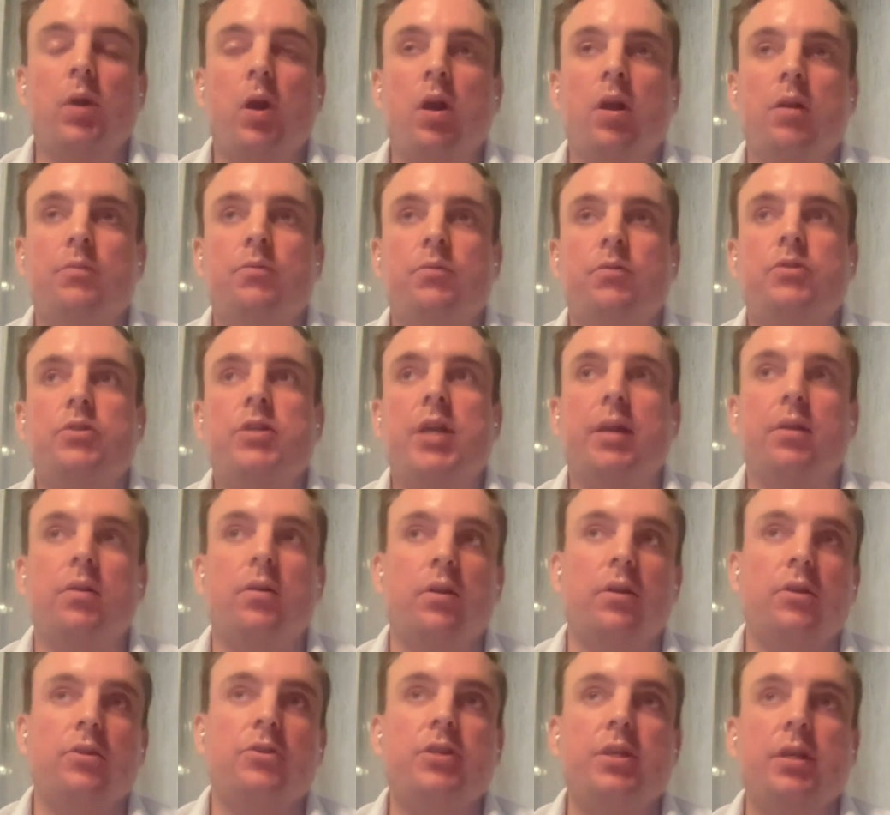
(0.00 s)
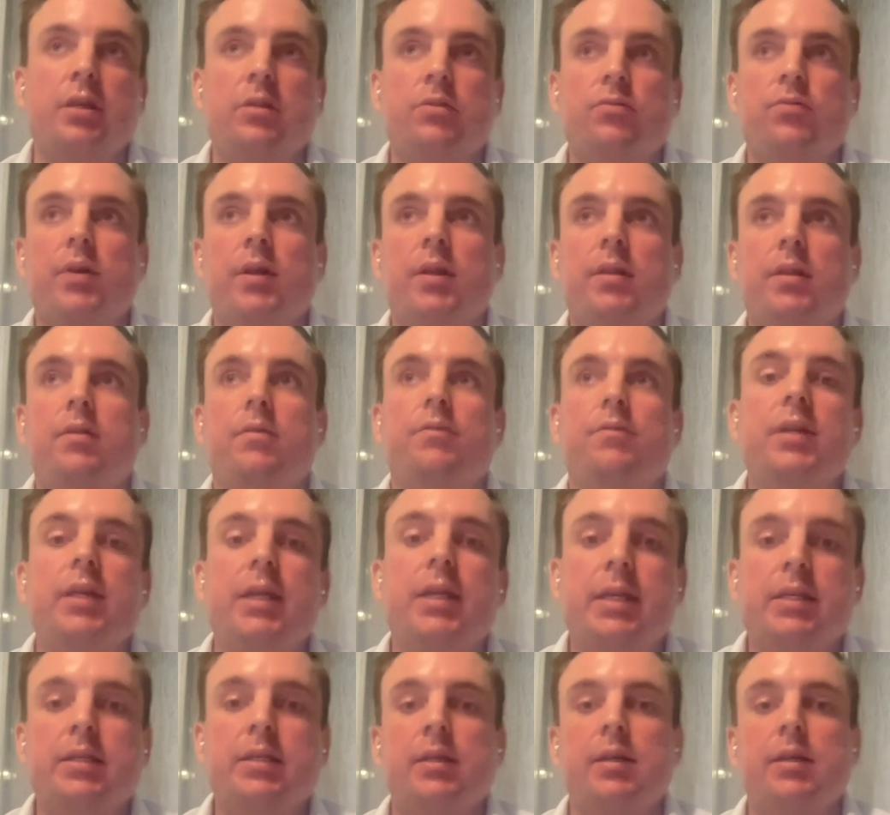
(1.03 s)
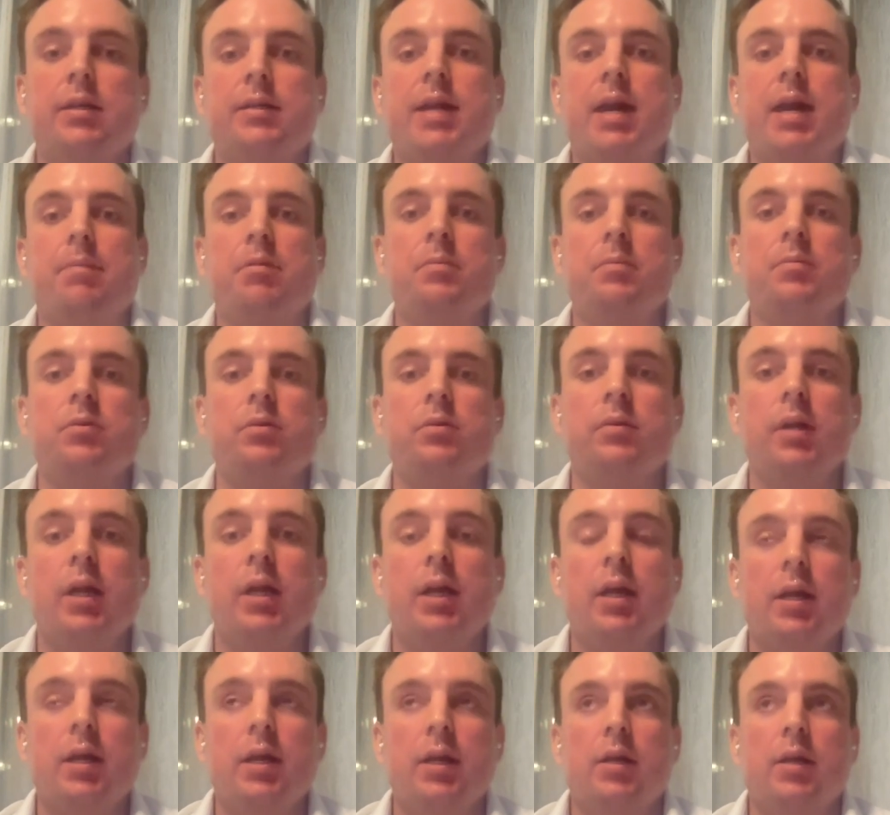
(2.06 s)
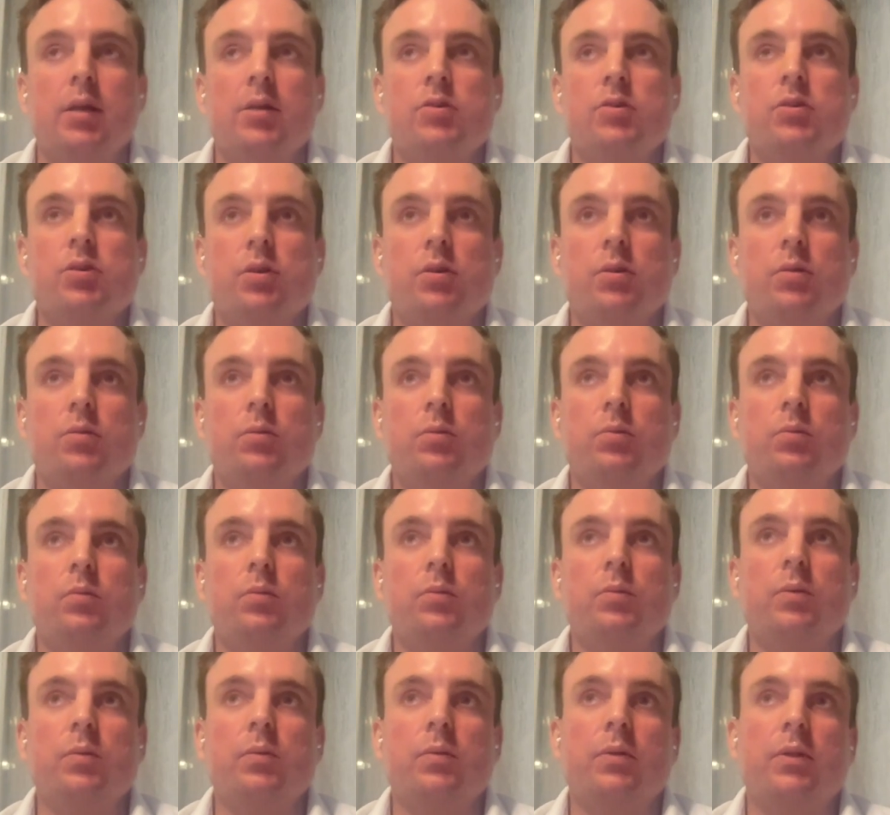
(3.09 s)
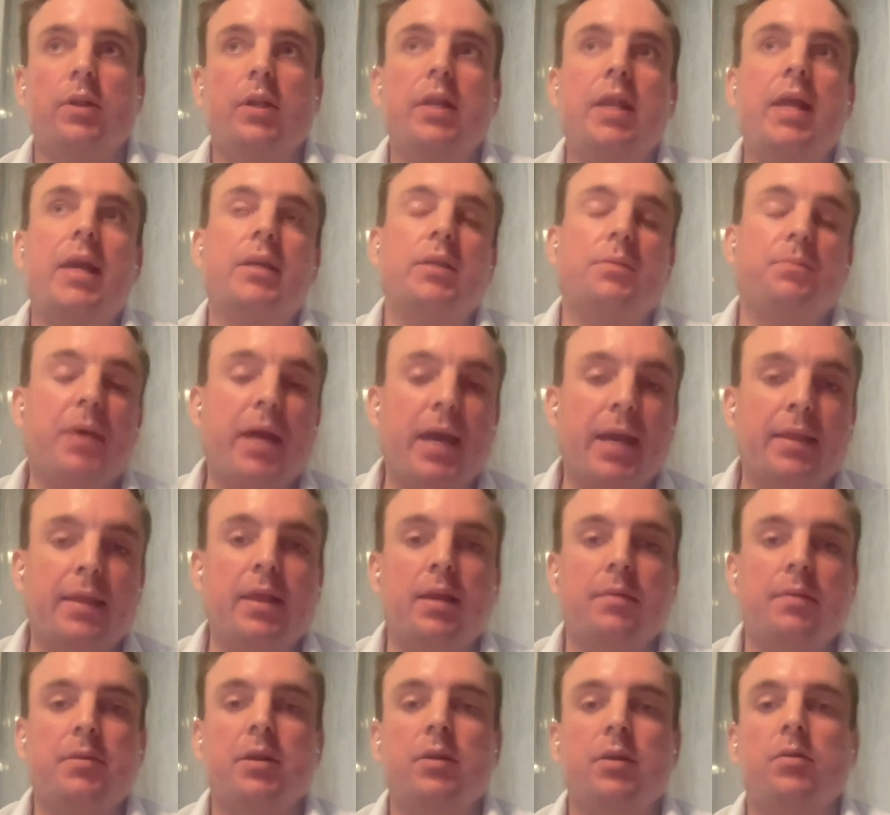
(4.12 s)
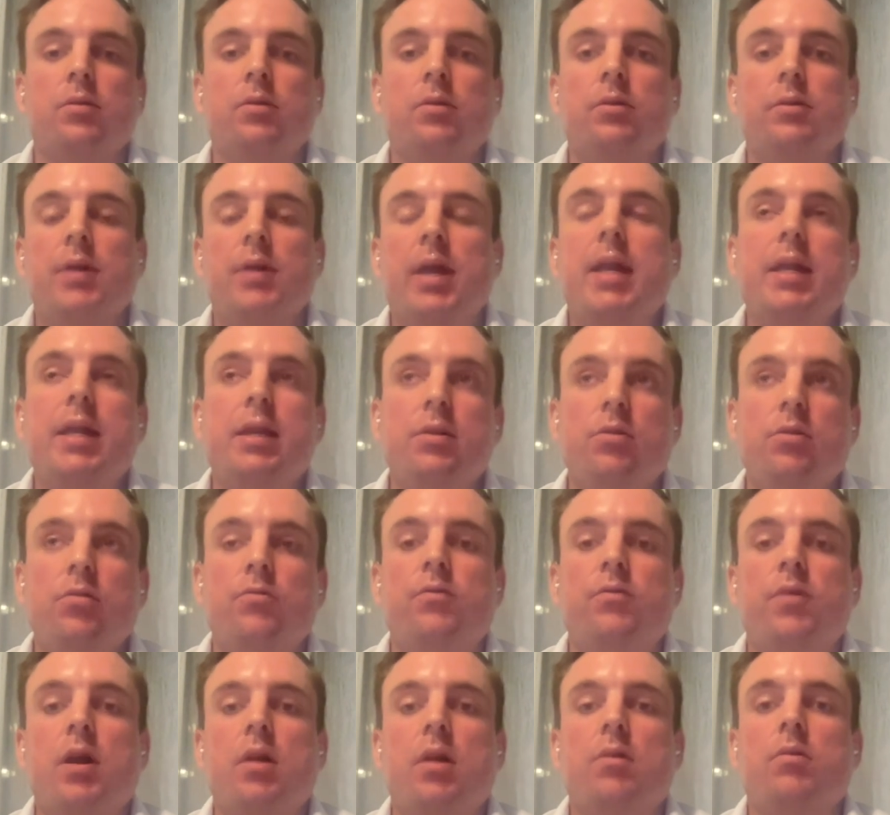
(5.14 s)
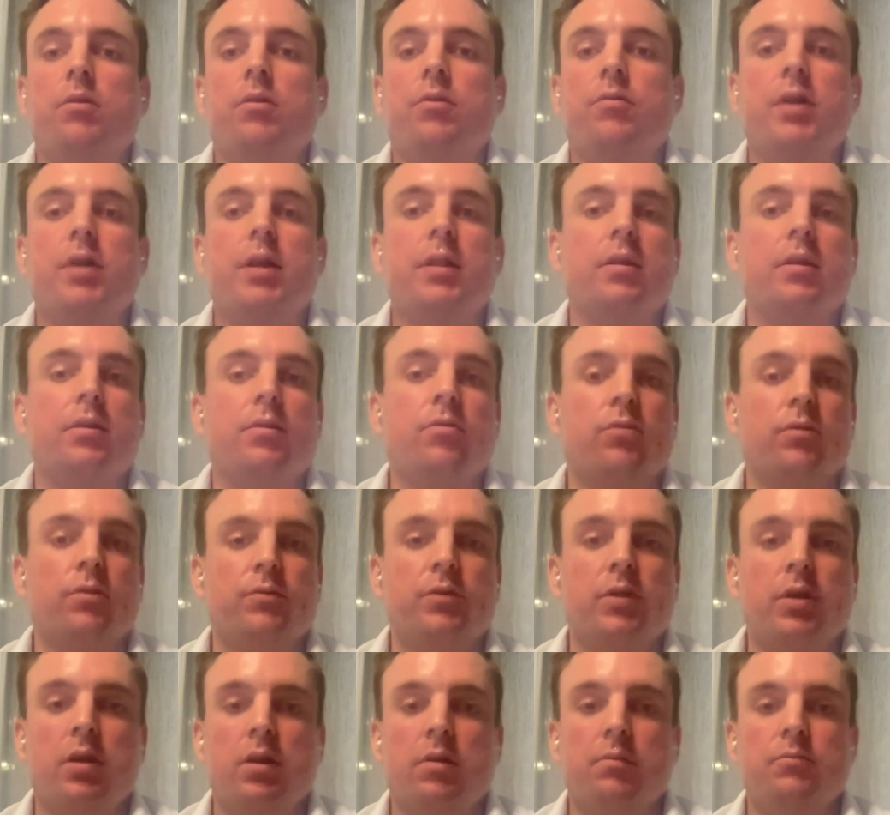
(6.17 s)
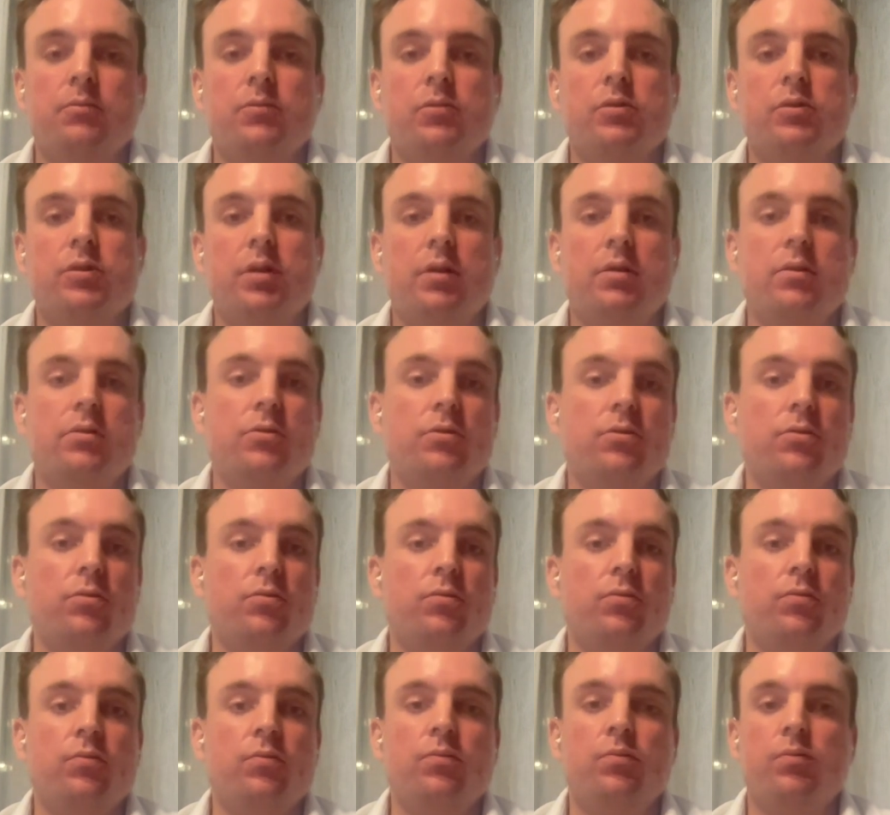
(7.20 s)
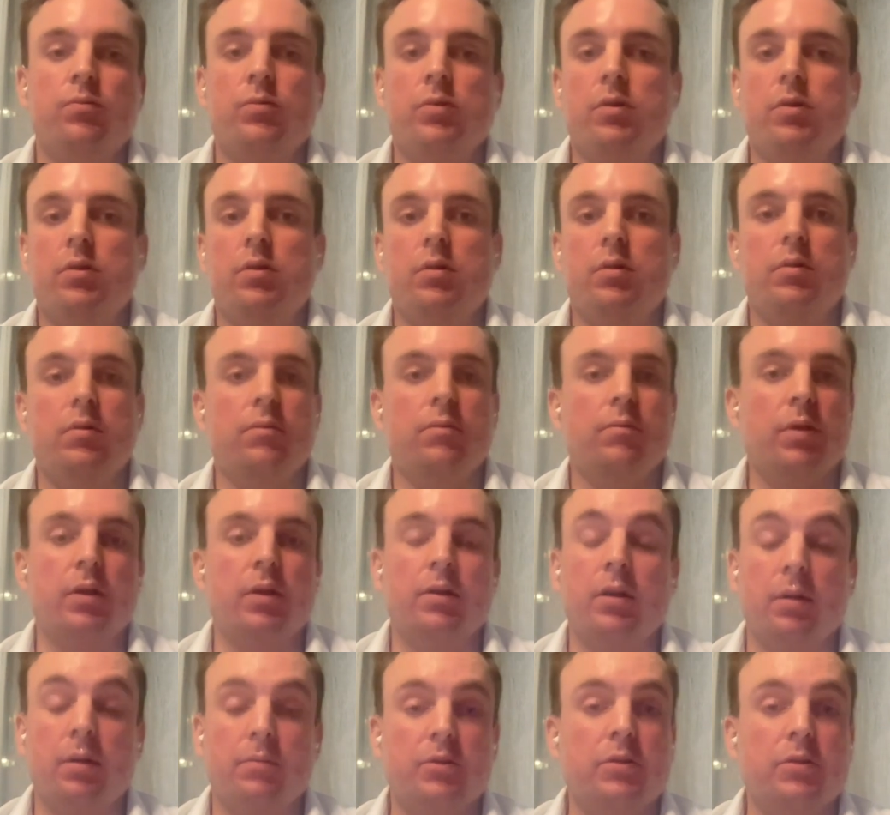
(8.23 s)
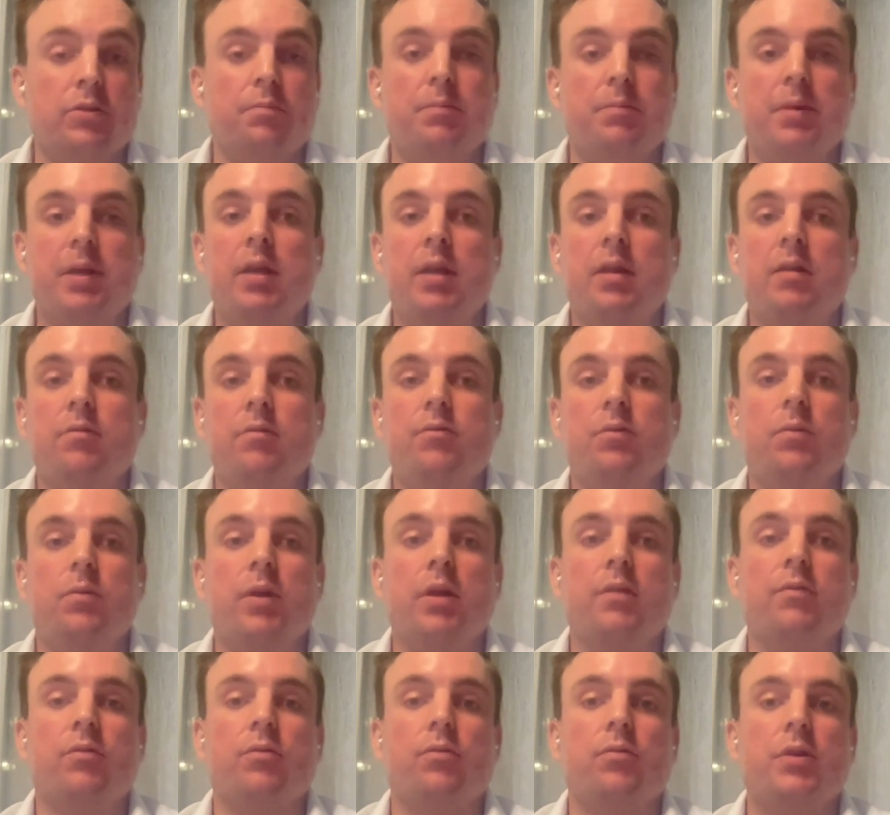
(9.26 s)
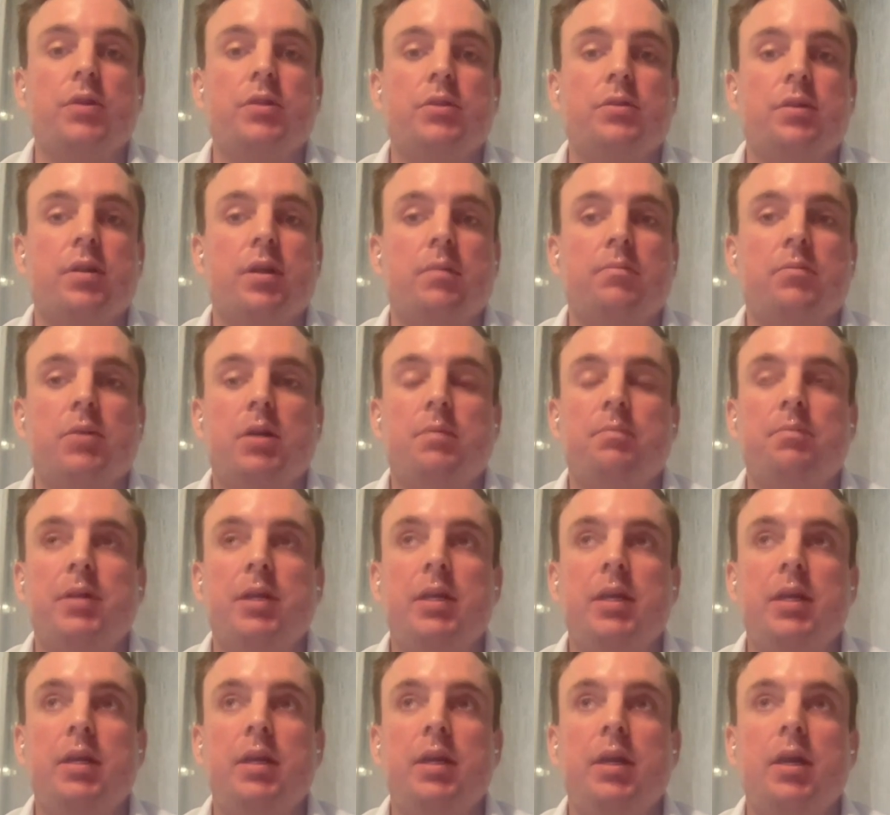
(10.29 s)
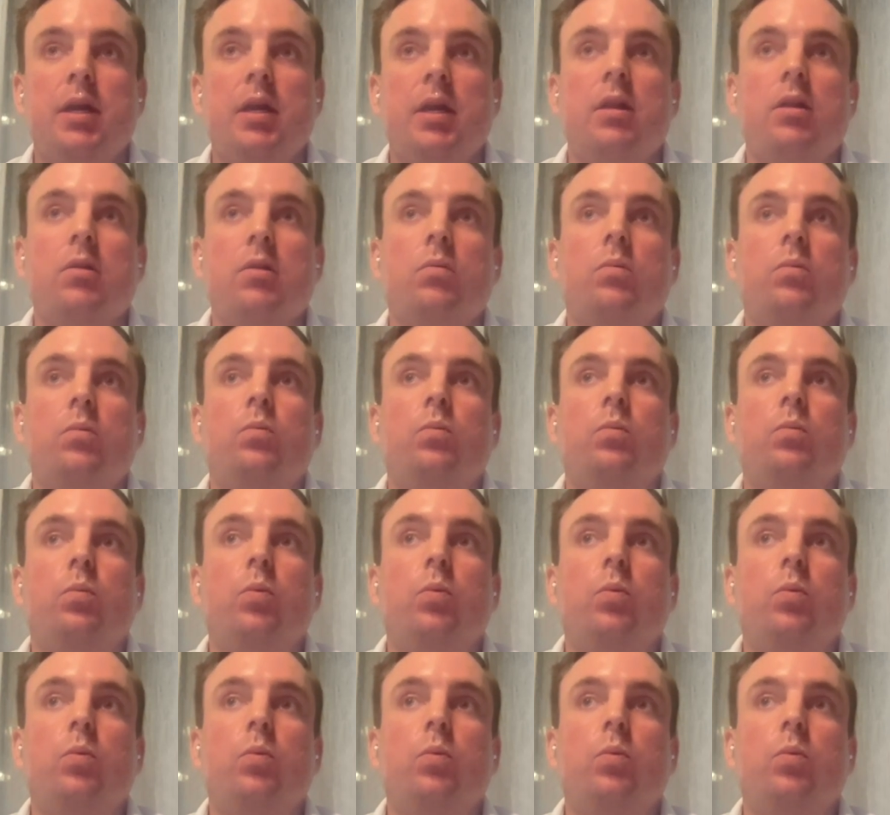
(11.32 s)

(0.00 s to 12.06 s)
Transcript: our technology is relatively easily adaptable so the next pandemic or any new viral threat that sort of comes into uh, uh comes into being for whatever reason that might be, you know, we'll,